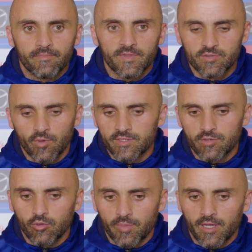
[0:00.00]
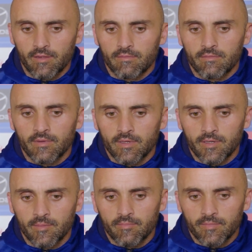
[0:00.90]
this week's all about.
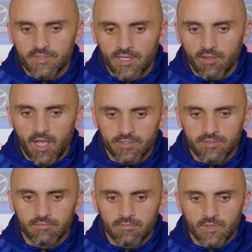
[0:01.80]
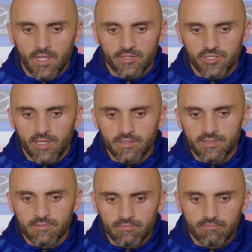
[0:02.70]
It's our last
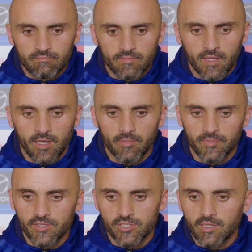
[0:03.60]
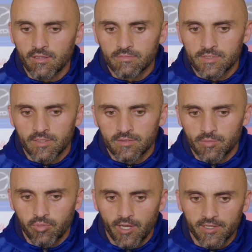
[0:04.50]
chance this year
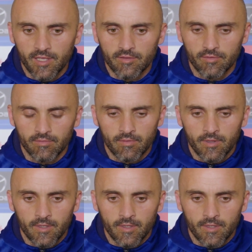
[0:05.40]
to play together and